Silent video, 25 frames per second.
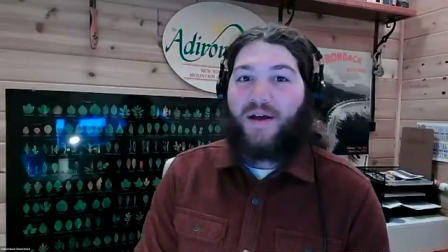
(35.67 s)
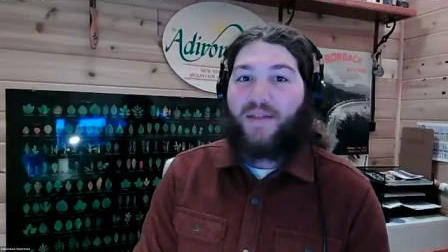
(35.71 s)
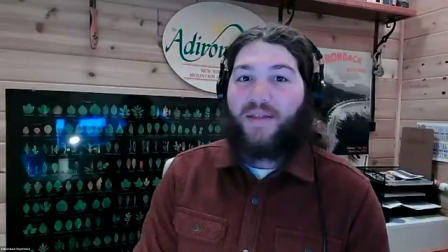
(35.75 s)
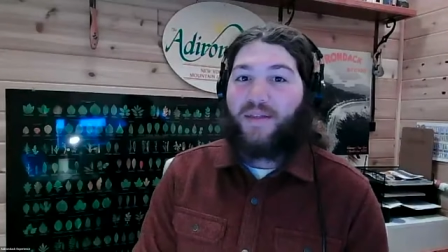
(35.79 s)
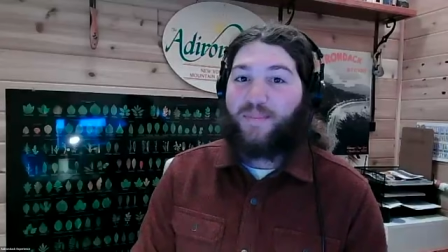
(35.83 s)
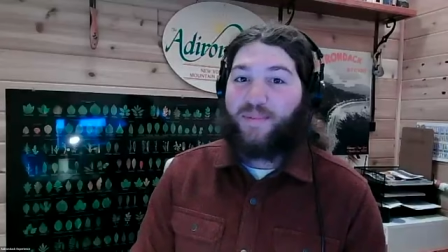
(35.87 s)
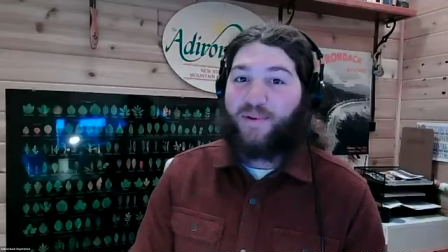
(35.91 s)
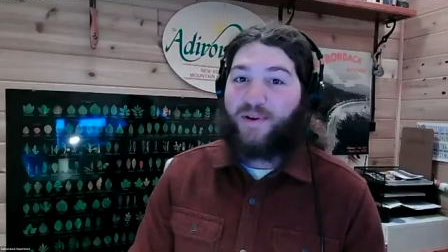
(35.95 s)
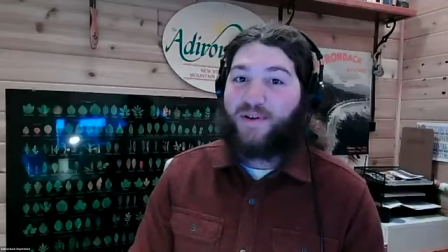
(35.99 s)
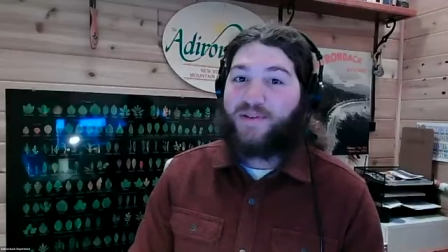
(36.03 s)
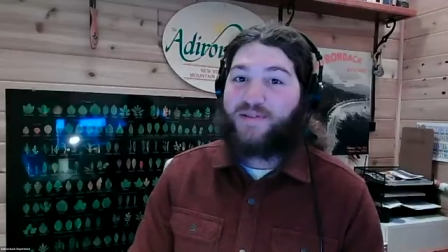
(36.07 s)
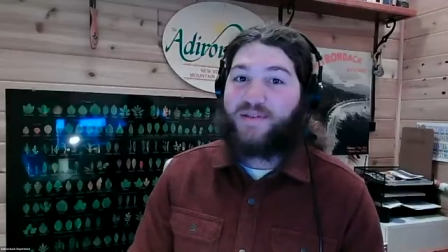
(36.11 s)

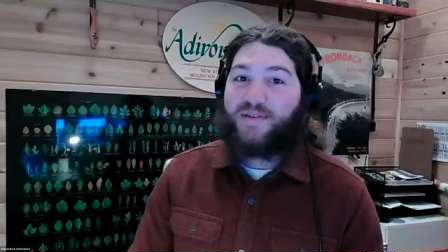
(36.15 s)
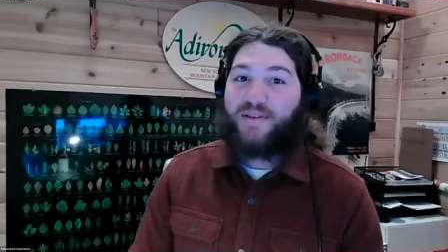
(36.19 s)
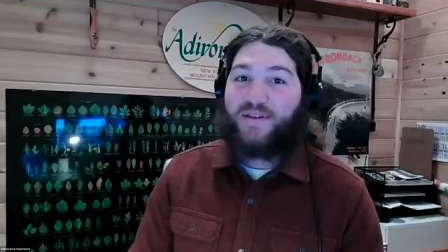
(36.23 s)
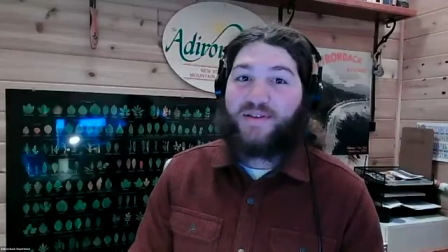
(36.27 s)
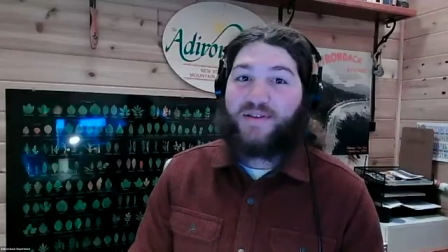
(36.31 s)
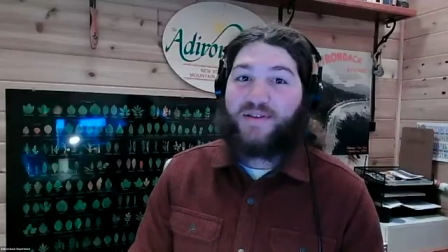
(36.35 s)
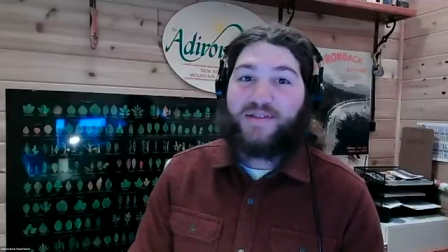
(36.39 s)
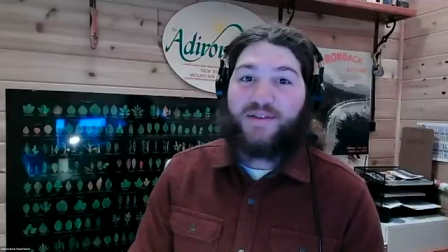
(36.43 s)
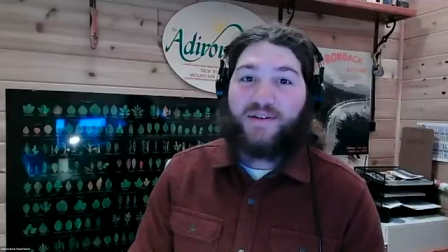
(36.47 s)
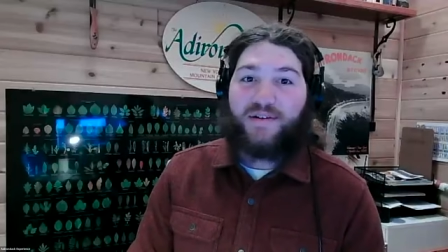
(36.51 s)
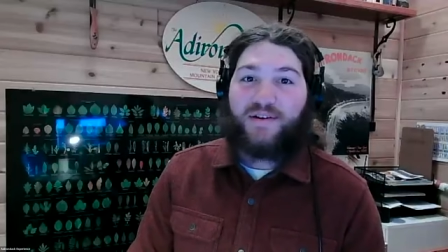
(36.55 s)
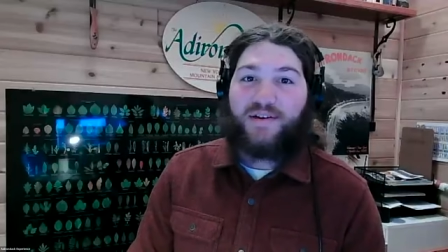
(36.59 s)
The books in
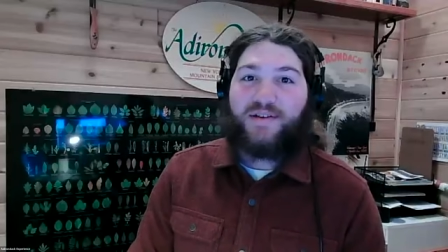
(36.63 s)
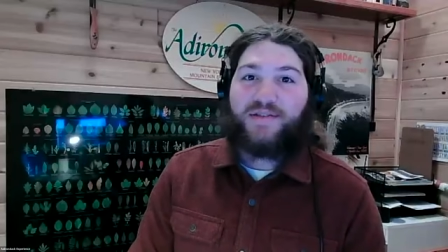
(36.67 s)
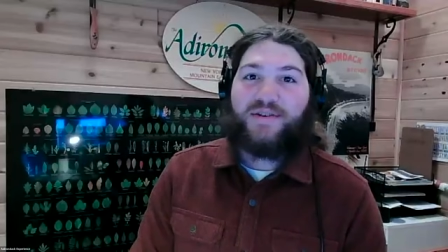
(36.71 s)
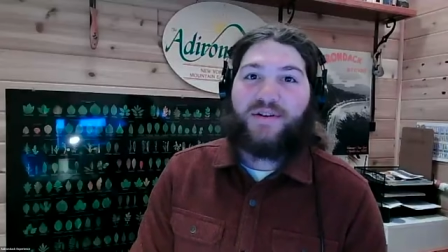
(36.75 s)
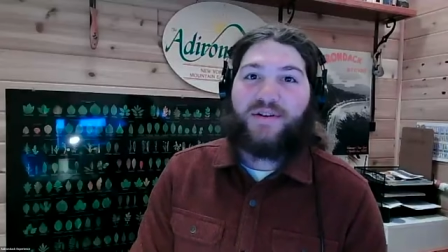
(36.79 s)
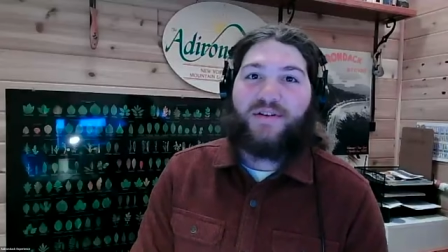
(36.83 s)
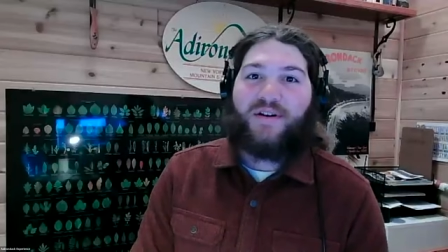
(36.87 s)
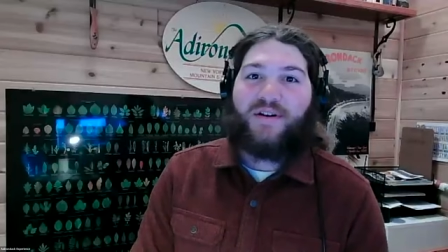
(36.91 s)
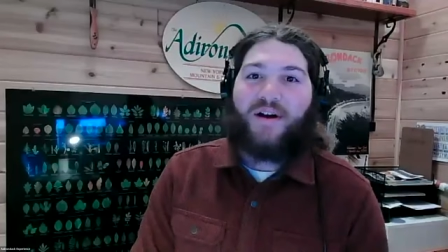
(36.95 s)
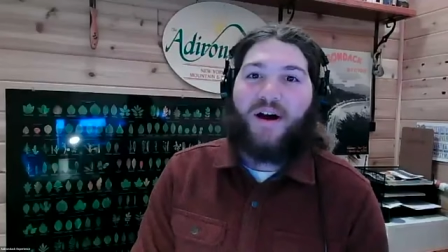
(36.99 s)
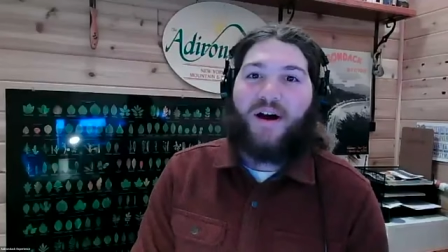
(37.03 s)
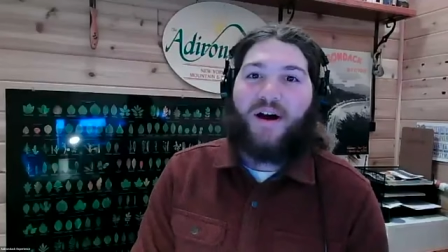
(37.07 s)
this series
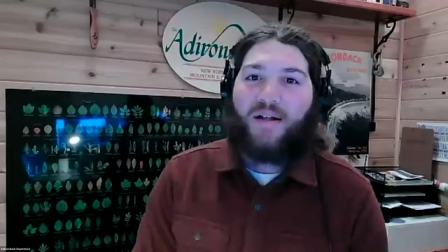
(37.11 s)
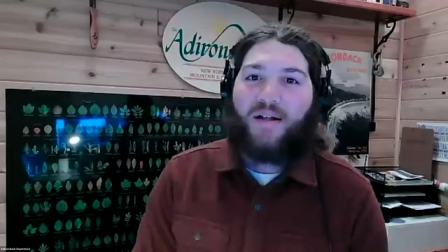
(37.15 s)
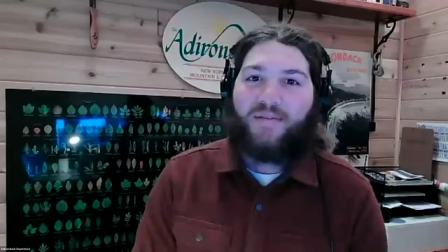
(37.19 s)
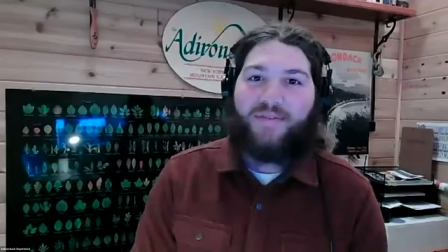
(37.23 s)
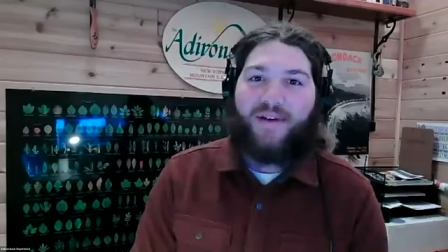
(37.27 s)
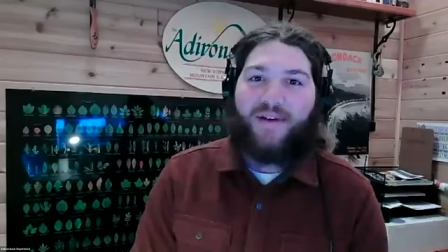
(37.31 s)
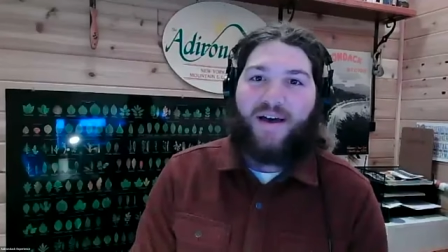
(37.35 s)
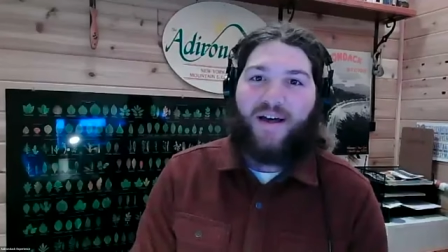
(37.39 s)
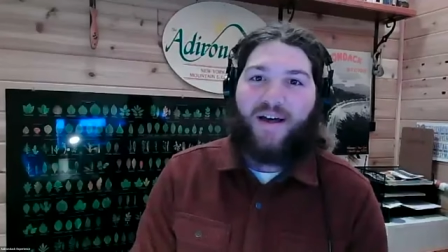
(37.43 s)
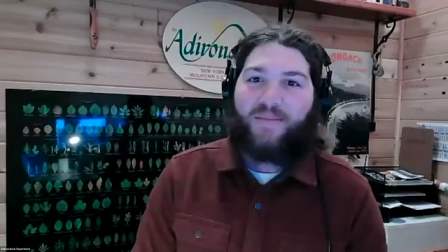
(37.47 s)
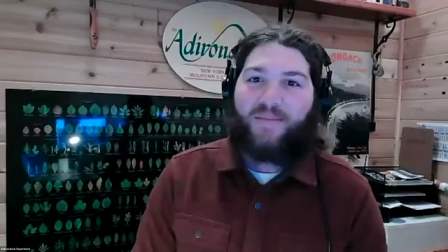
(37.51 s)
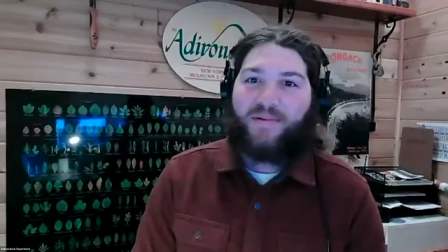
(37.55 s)
are all
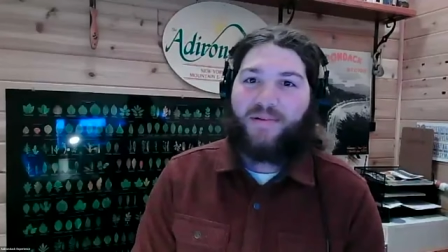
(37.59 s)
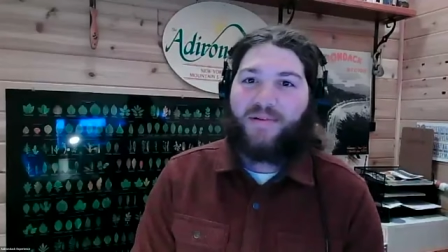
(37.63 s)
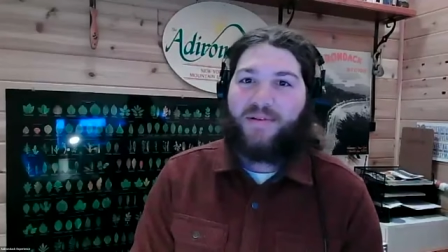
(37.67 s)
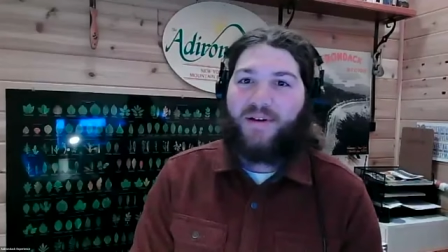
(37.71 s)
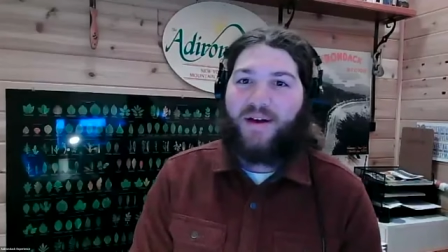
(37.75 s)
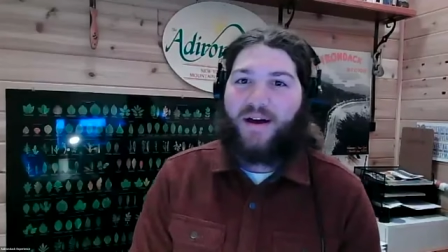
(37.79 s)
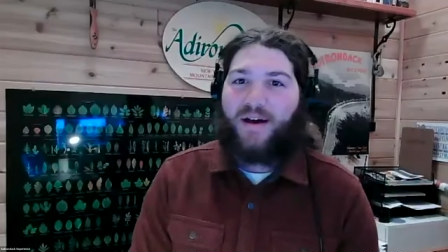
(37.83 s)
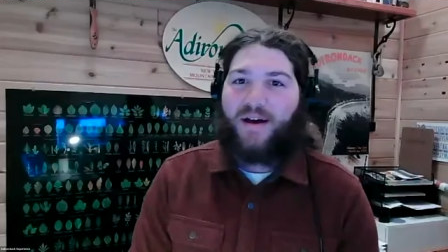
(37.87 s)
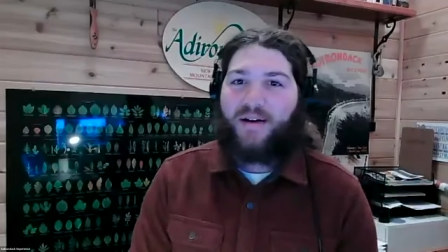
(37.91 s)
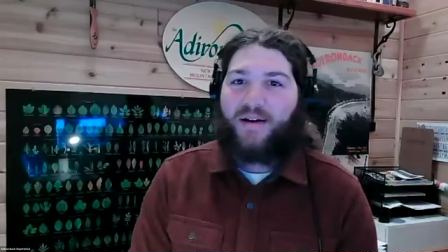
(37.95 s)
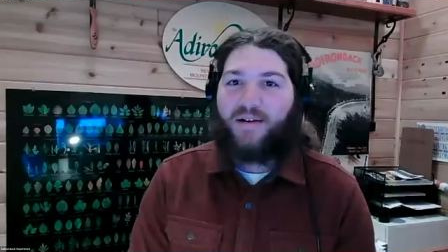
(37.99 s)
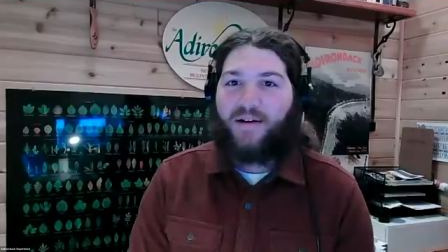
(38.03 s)
available
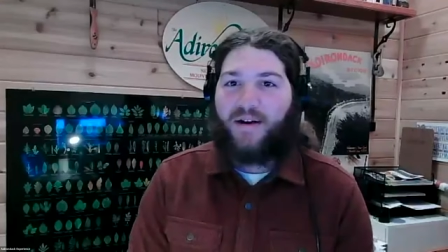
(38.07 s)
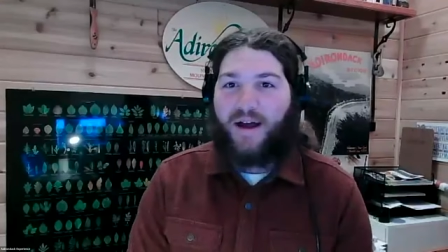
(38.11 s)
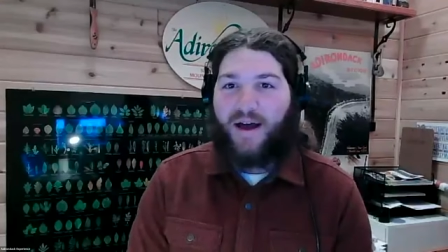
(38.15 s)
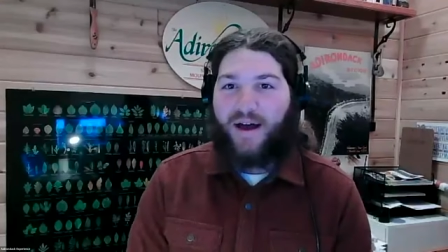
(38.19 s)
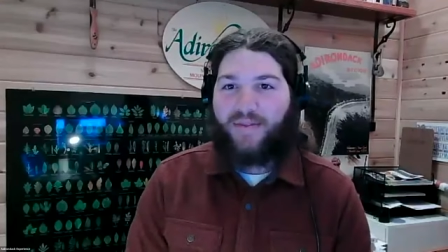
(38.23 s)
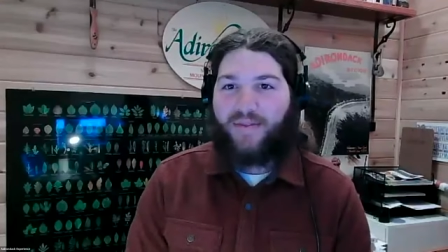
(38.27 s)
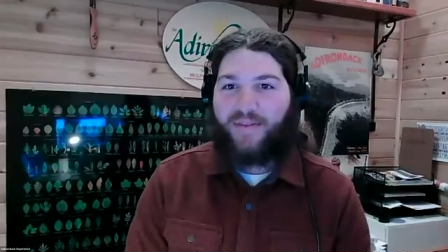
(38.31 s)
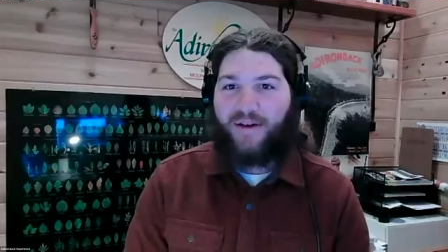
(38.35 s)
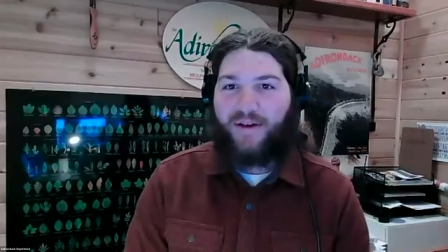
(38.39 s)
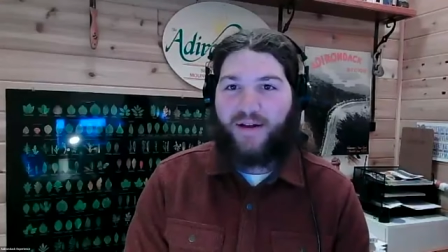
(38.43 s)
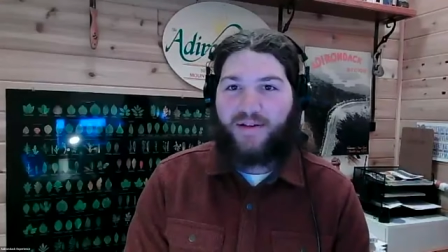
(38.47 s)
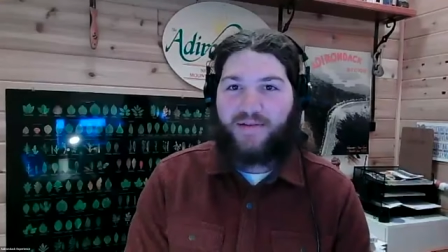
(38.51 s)
on our
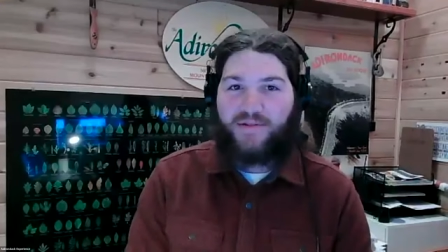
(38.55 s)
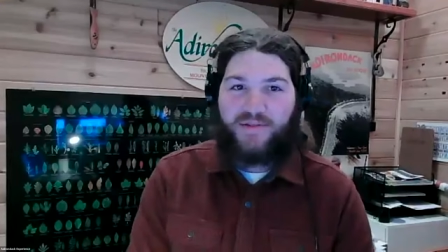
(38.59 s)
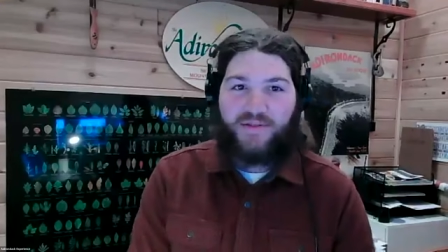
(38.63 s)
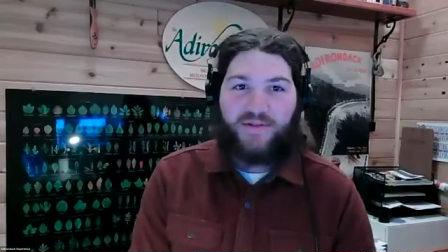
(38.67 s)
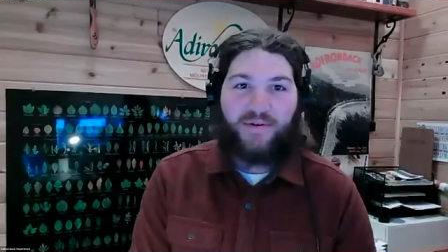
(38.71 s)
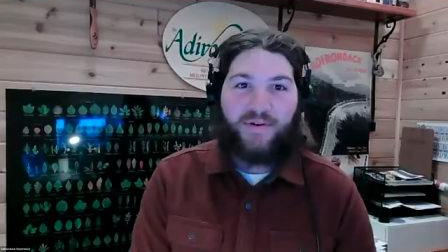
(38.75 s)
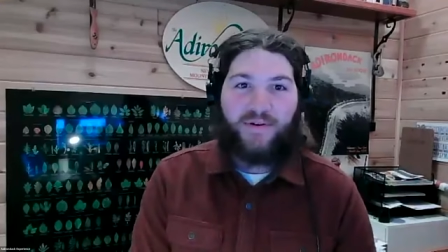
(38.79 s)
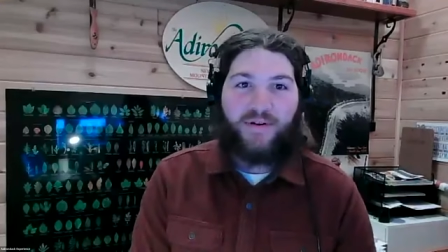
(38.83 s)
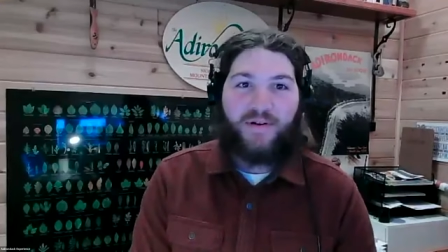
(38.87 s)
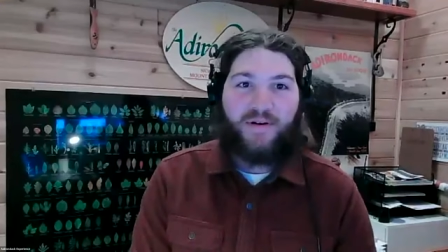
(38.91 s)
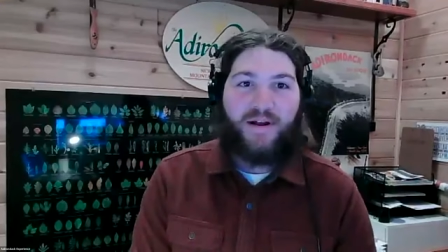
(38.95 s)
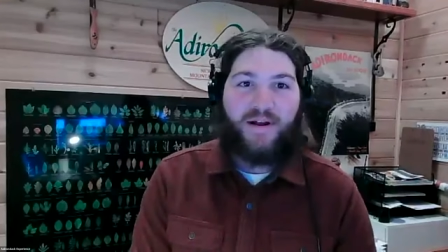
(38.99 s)
online
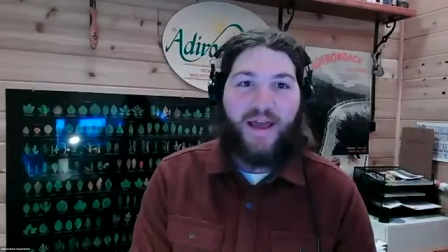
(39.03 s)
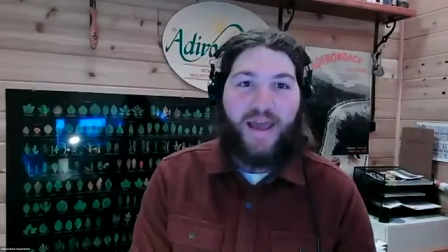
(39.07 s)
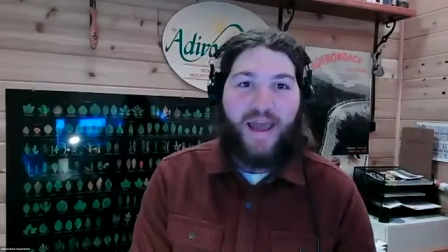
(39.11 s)
store